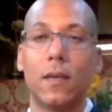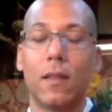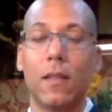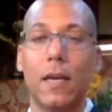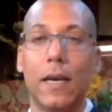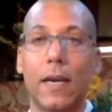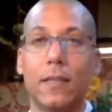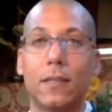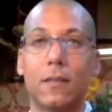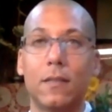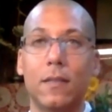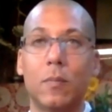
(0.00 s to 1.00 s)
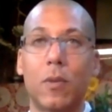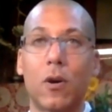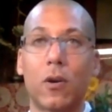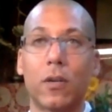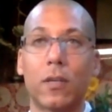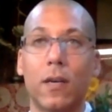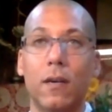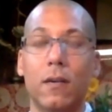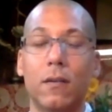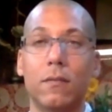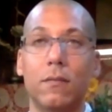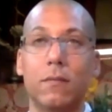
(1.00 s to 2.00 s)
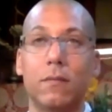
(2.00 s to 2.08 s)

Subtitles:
that is part of